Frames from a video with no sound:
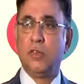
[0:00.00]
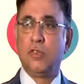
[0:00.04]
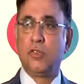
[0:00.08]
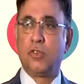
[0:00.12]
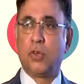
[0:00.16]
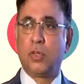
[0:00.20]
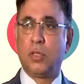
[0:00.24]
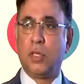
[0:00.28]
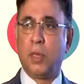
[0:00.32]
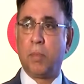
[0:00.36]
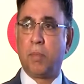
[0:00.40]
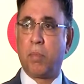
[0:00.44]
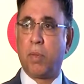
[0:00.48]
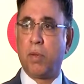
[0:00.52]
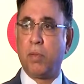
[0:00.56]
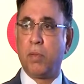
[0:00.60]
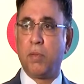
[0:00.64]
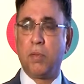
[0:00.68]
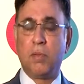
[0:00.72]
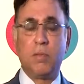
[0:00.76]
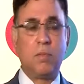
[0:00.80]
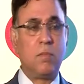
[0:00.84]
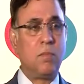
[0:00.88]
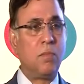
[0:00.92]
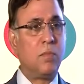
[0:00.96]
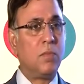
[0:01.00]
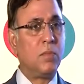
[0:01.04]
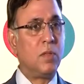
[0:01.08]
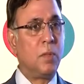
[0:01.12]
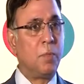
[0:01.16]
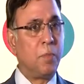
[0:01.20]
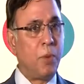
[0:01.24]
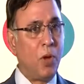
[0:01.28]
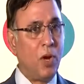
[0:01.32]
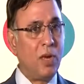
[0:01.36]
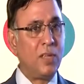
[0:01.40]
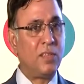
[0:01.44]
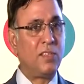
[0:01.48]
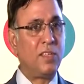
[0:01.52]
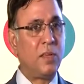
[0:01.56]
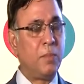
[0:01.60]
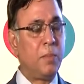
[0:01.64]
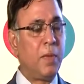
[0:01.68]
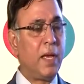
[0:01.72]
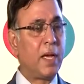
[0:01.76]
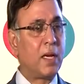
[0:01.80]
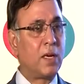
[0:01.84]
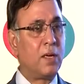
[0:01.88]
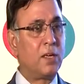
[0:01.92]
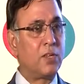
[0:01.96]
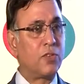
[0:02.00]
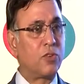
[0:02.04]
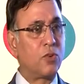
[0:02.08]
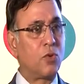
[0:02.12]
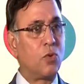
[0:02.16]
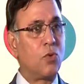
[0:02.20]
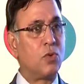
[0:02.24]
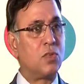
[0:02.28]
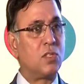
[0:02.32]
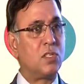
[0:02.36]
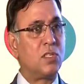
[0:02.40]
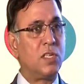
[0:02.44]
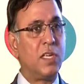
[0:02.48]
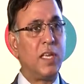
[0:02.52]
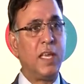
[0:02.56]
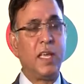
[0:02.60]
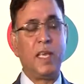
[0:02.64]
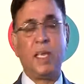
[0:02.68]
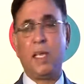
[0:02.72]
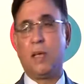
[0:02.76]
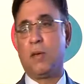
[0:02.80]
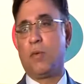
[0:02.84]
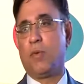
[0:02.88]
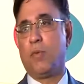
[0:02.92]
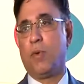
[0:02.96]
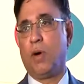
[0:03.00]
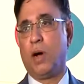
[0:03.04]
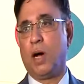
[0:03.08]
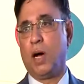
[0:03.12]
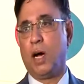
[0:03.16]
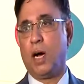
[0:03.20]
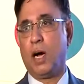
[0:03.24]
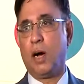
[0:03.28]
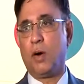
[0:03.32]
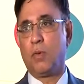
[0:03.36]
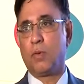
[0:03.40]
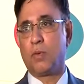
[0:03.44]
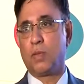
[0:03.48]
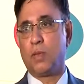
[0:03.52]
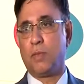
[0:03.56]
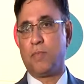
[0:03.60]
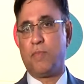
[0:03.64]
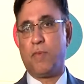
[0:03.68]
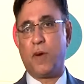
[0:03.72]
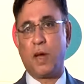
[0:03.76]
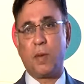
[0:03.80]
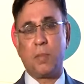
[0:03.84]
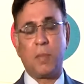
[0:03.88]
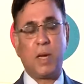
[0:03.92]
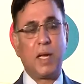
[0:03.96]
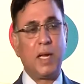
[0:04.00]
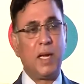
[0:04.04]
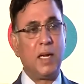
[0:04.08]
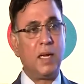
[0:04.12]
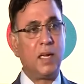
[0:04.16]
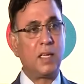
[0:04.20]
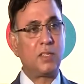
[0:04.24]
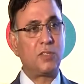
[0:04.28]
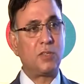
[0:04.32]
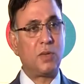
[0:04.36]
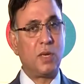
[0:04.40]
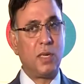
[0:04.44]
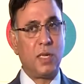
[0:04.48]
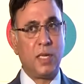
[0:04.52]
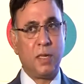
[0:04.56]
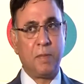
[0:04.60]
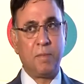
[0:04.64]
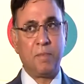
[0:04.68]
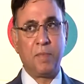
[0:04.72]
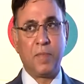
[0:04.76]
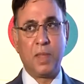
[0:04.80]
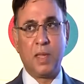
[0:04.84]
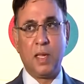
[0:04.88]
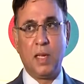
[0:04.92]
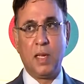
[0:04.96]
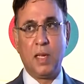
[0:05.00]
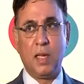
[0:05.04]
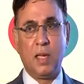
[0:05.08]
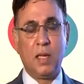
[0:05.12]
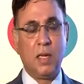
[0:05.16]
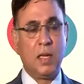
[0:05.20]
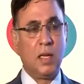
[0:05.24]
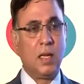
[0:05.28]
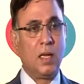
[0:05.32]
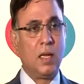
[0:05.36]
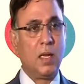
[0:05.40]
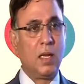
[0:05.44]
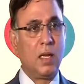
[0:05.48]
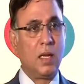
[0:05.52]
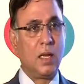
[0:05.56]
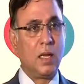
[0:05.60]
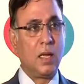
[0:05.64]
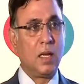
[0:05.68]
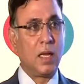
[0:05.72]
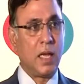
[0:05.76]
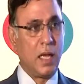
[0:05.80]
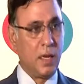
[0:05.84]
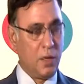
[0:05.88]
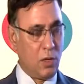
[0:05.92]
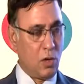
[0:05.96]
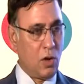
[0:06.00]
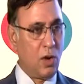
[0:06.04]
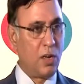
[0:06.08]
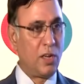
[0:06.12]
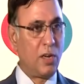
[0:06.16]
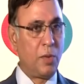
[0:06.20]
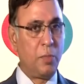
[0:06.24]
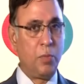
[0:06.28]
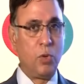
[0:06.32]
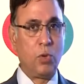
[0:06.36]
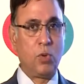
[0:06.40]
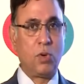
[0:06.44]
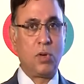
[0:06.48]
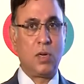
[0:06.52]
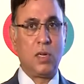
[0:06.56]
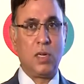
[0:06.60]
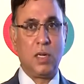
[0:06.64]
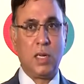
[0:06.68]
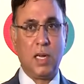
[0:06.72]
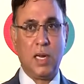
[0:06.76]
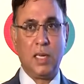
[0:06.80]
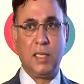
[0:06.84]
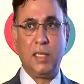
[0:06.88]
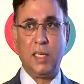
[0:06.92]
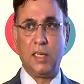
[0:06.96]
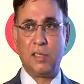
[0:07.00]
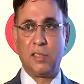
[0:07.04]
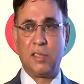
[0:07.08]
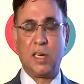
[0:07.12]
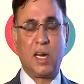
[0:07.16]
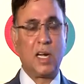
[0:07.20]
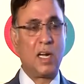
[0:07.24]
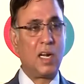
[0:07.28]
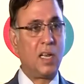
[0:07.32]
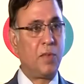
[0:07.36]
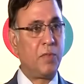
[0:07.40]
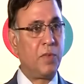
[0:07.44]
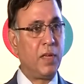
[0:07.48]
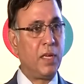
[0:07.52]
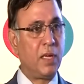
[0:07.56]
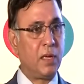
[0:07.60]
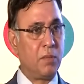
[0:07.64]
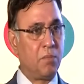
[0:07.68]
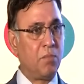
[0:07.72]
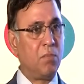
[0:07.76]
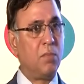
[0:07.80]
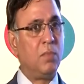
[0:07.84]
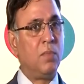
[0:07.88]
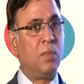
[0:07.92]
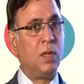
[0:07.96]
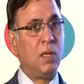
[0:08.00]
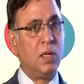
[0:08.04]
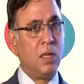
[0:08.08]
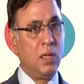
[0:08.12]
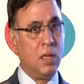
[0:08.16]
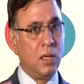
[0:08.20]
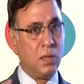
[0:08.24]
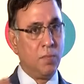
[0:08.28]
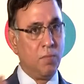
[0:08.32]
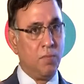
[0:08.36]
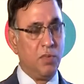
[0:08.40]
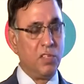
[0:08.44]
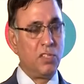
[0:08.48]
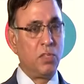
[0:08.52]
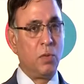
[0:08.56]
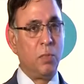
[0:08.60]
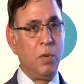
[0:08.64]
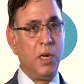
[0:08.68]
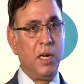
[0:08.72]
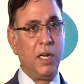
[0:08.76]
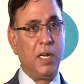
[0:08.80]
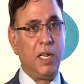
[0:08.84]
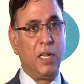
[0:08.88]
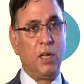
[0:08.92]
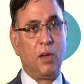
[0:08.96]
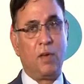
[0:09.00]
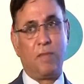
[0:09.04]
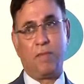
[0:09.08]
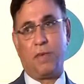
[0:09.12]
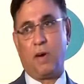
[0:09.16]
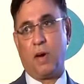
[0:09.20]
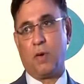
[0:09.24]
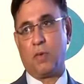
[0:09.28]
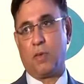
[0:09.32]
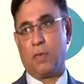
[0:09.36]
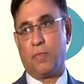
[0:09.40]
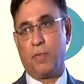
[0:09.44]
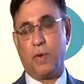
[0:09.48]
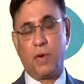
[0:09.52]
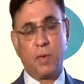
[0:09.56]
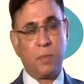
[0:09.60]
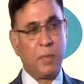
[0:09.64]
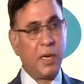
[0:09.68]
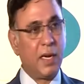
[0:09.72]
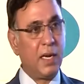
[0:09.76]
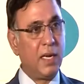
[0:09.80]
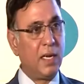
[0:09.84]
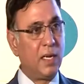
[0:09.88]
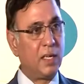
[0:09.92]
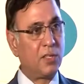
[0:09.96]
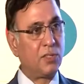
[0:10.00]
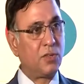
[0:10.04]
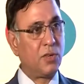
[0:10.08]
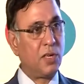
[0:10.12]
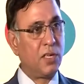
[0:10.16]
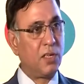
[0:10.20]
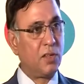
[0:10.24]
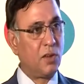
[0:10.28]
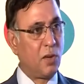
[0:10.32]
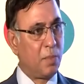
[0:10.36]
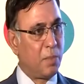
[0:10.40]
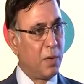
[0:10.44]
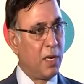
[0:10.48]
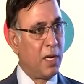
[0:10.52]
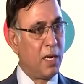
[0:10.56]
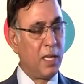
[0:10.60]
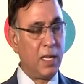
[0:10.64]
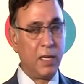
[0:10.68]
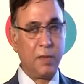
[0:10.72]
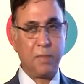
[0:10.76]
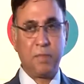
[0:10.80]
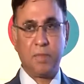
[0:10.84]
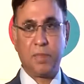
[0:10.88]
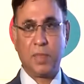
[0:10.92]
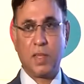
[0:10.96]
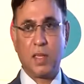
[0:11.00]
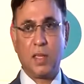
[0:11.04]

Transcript: So the policymakers could see how the pharma industry can contribute, and they started having a visibility of how the pharma industry is operating.